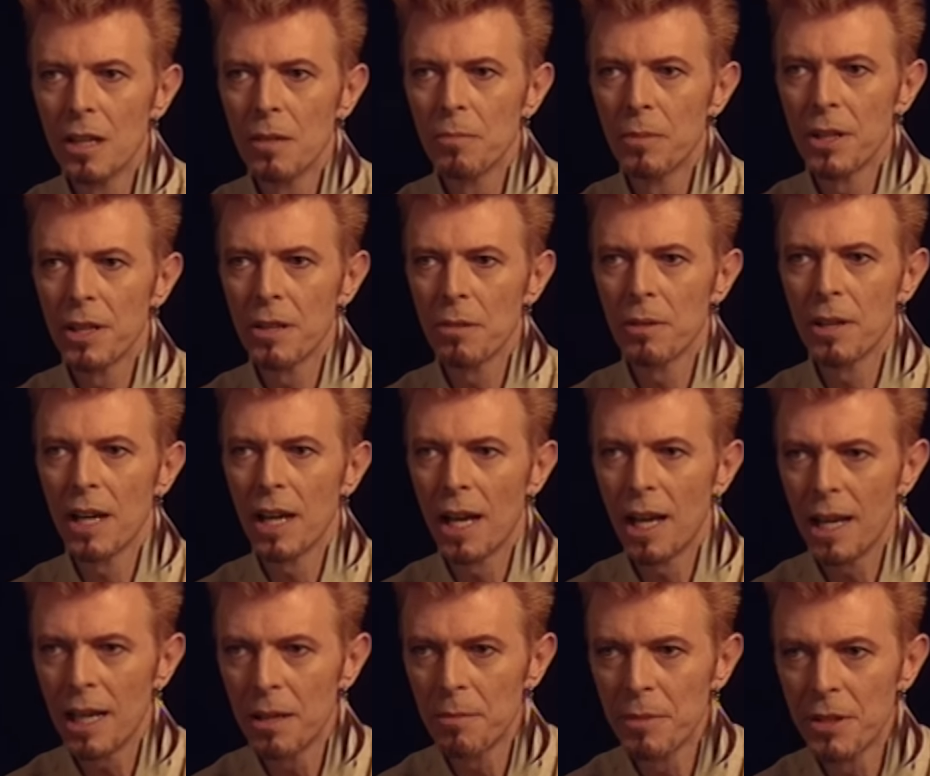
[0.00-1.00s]
But there were
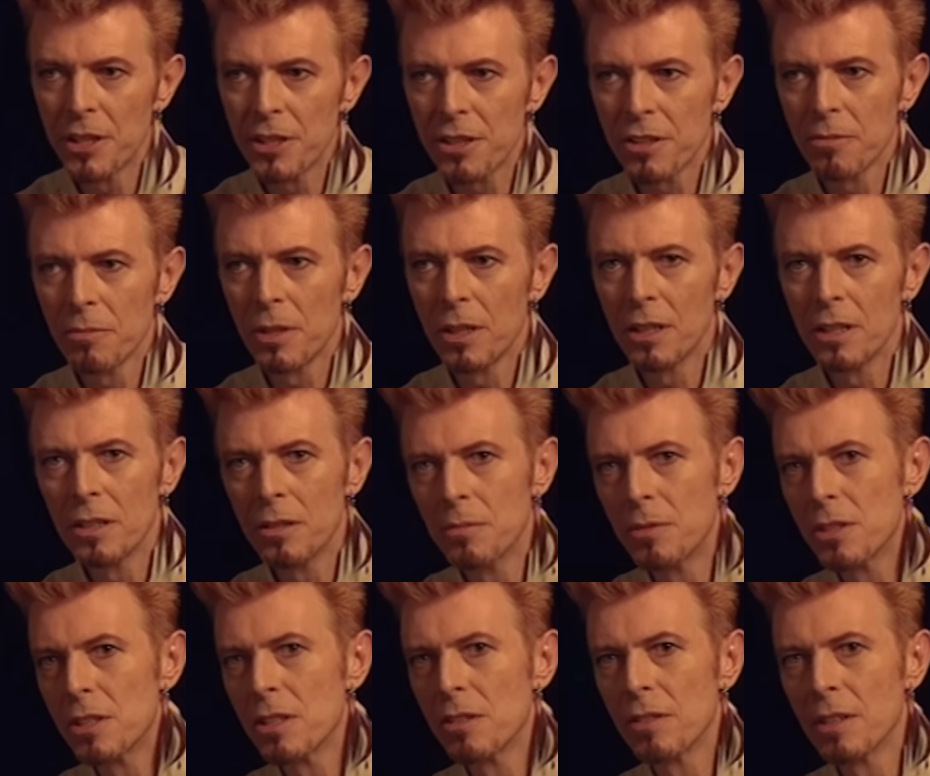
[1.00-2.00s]
elements of what Lou
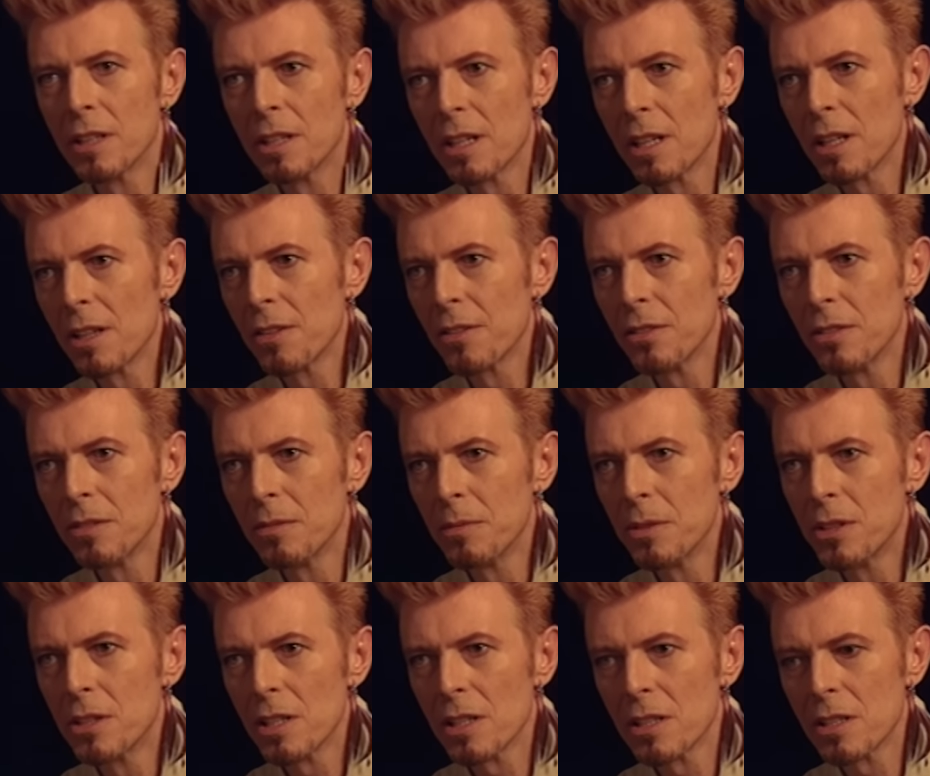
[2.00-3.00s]
was doing that I thought were
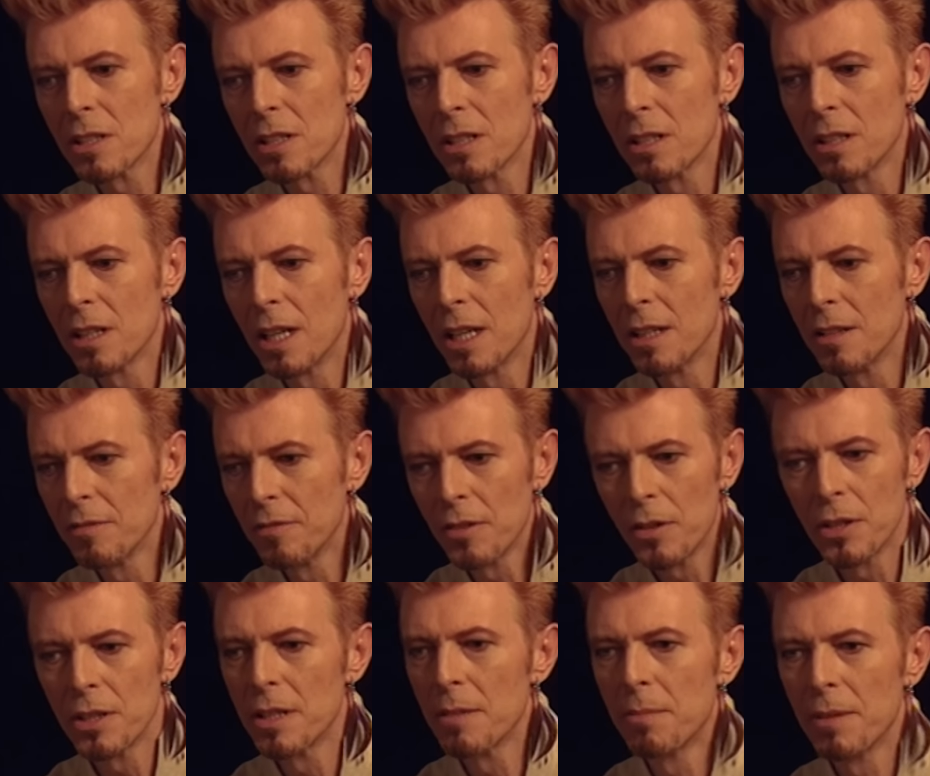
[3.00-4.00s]
just uh,
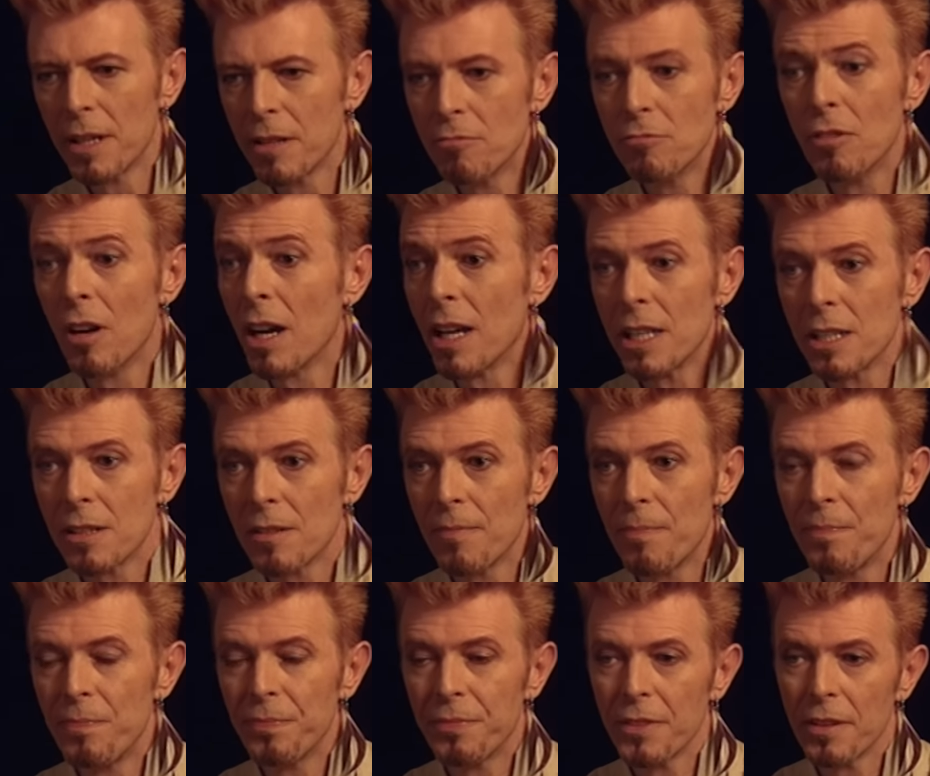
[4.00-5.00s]
unavoidably right
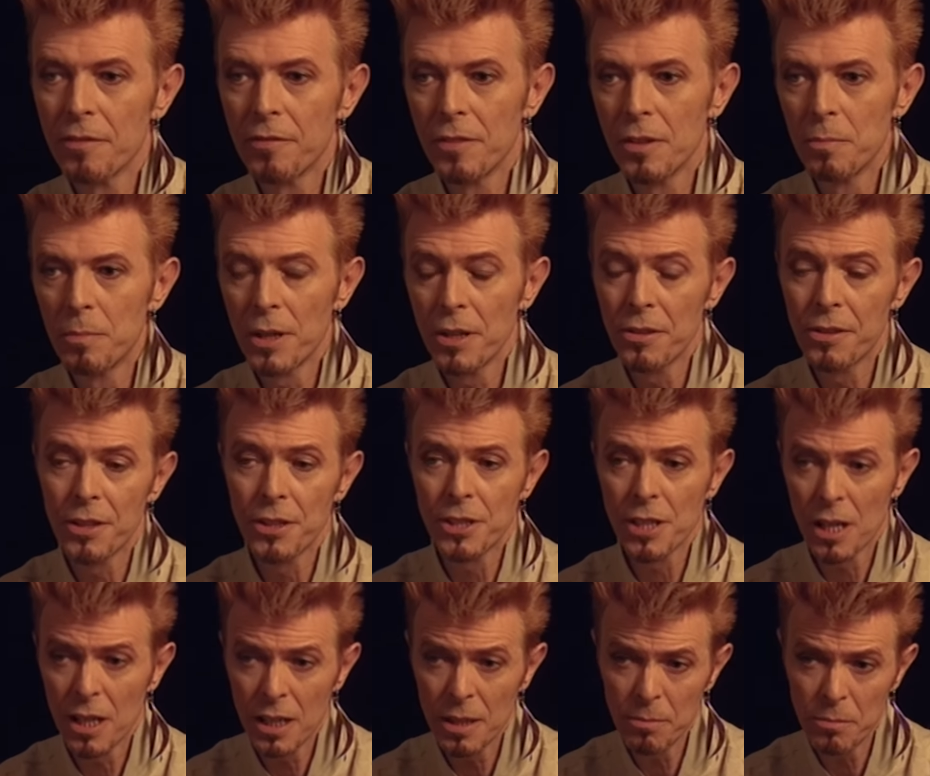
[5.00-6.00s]
for both the
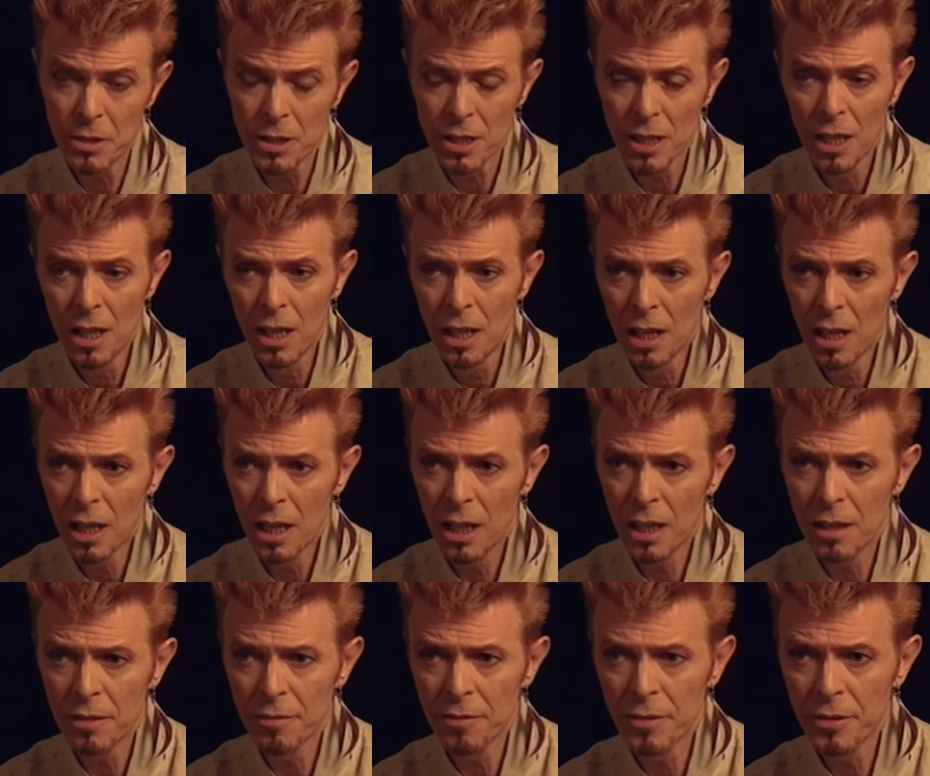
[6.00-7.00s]
times
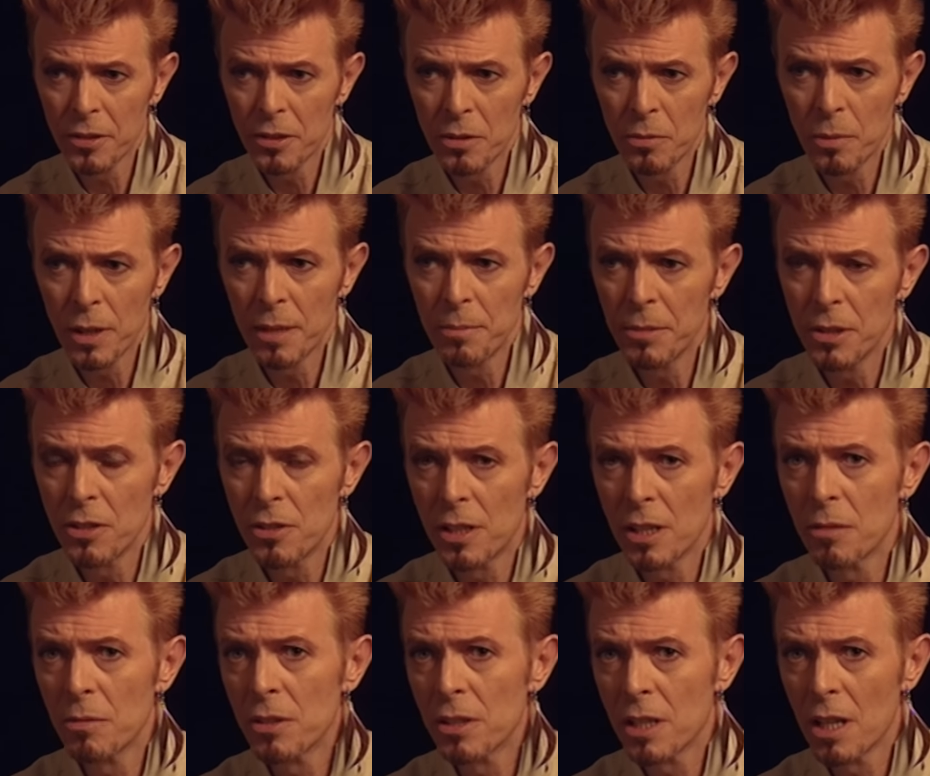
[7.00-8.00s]
and for where
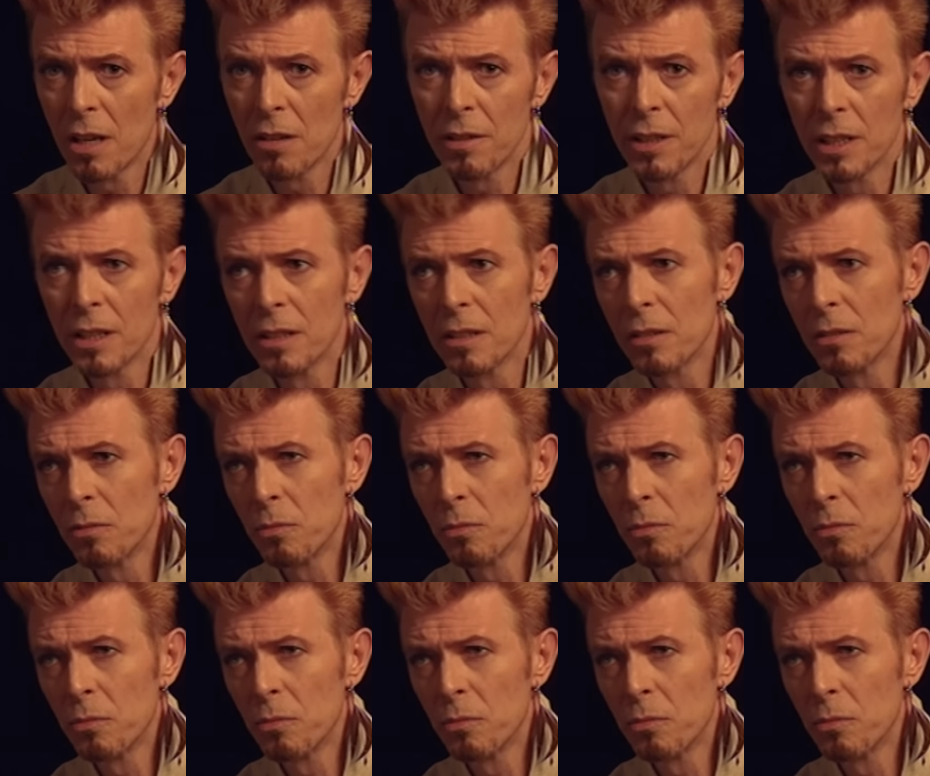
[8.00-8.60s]
music was going.